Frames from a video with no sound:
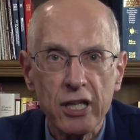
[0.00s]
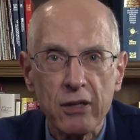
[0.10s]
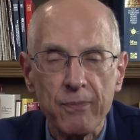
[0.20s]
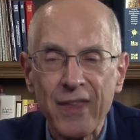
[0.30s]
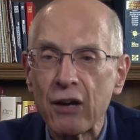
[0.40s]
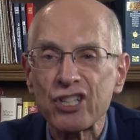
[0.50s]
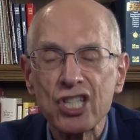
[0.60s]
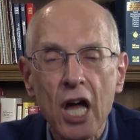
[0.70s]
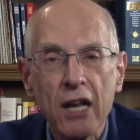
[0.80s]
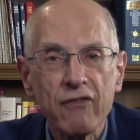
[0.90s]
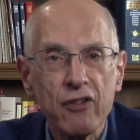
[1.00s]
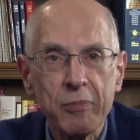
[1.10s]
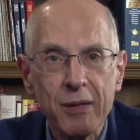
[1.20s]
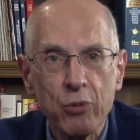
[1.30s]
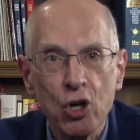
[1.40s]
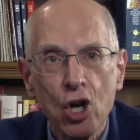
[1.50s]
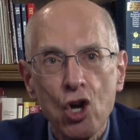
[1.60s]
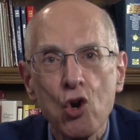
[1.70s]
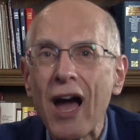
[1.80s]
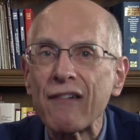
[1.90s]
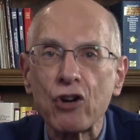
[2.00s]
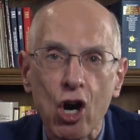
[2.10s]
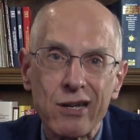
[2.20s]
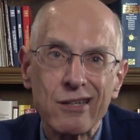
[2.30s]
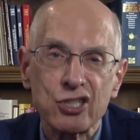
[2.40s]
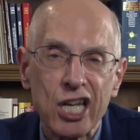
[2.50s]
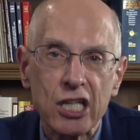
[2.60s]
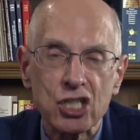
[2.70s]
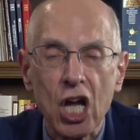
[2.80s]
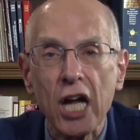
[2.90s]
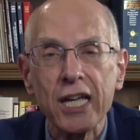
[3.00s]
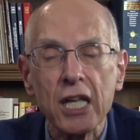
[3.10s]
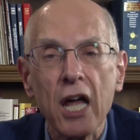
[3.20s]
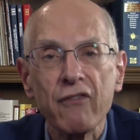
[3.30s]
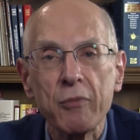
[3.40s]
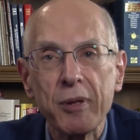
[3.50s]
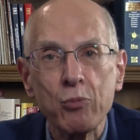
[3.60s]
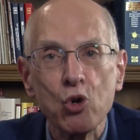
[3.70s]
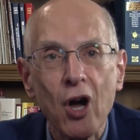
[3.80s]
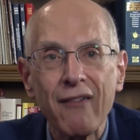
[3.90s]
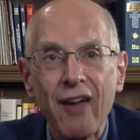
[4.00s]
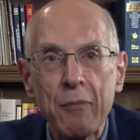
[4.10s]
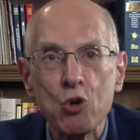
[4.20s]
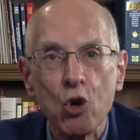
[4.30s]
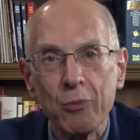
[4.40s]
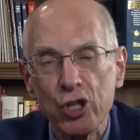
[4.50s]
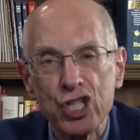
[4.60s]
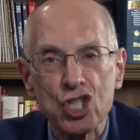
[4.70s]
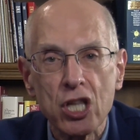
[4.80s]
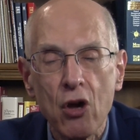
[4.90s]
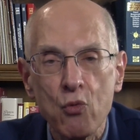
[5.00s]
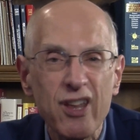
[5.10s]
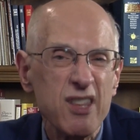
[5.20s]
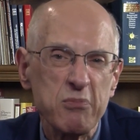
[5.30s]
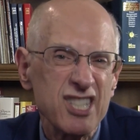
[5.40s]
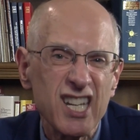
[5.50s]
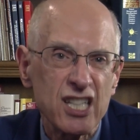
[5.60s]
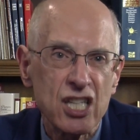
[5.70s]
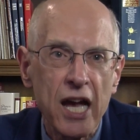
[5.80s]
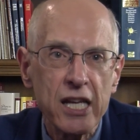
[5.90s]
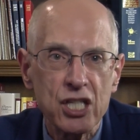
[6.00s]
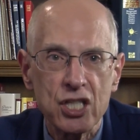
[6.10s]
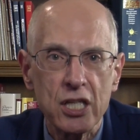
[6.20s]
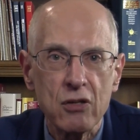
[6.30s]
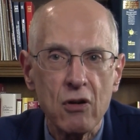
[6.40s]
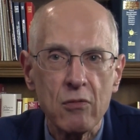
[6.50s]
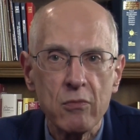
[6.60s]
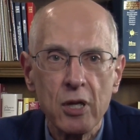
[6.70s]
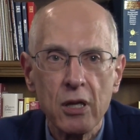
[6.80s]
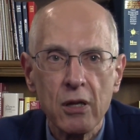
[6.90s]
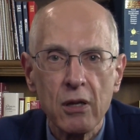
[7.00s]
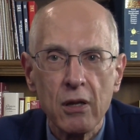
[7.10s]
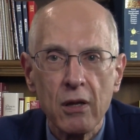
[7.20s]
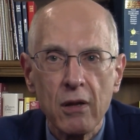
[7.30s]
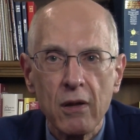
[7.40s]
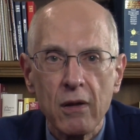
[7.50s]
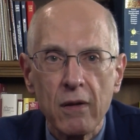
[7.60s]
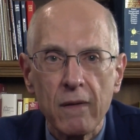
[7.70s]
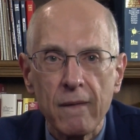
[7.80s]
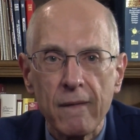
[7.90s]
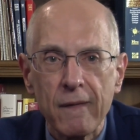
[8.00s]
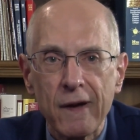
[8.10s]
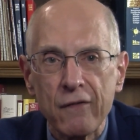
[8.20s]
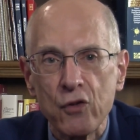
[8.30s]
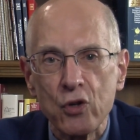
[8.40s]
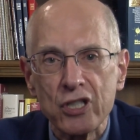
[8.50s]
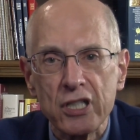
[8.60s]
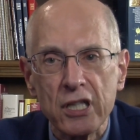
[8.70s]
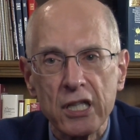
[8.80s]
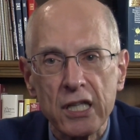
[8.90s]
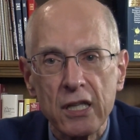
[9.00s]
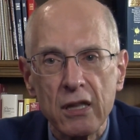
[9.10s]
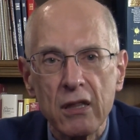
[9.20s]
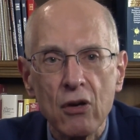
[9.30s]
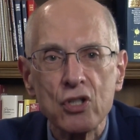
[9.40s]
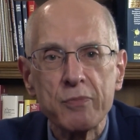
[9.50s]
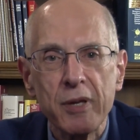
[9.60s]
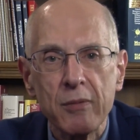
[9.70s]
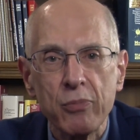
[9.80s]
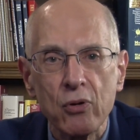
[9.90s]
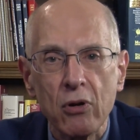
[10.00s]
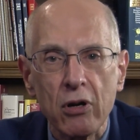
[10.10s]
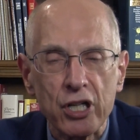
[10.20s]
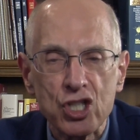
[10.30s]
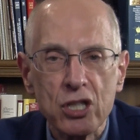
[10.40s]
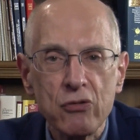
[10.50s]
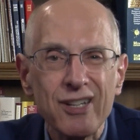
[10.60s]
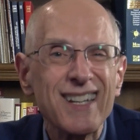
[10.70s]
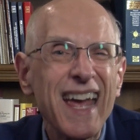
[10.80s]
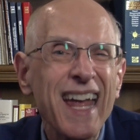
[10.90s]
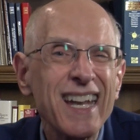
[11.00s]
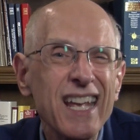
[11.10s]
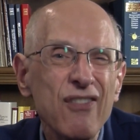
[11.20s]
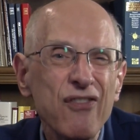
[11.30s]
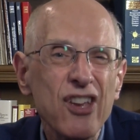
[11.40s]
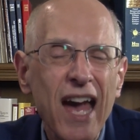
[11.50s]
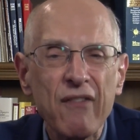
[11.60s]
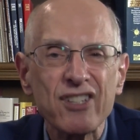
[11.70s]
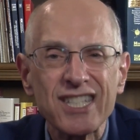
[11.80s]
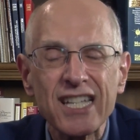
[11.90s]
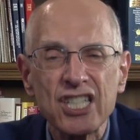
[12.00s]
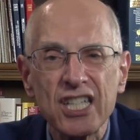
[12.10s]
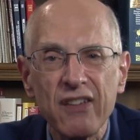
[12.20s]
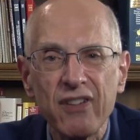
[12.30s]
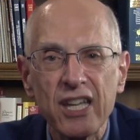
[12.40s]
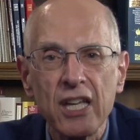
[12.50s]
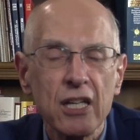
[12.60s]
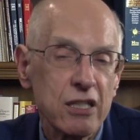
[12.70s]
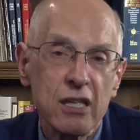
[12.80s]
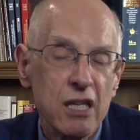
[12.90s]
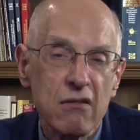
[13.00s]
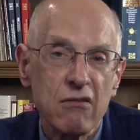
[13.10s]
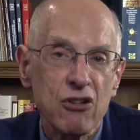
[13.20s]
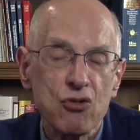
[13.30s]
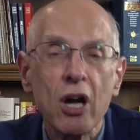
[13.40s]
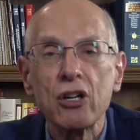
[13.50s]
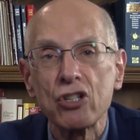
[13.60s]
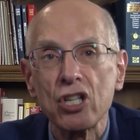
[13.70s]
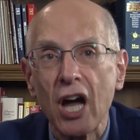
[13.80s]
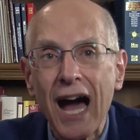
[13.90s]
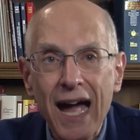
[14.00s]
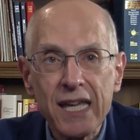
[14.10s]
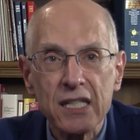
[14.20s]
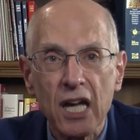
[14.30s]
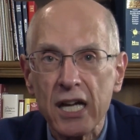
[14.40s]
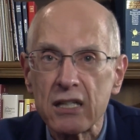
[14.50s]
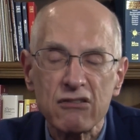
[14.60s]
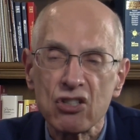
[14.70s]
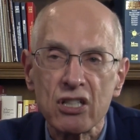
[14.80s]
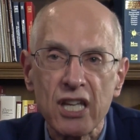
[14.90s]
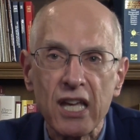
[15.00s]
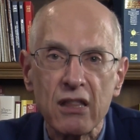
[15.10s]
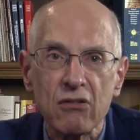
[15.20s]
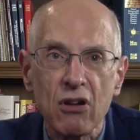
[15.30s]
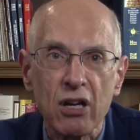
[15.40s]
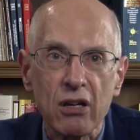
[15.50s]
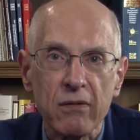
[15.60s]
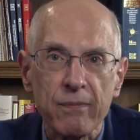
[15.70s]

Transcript: in. Now, it's not for people who have cardiogenic shock and not for people who have abnormally slow rhythm, sick sinus syndrome. Unfortunately, those people are excluded. And if you have a sensitivity to either the drug or to iodine, you shouldn't take the drug.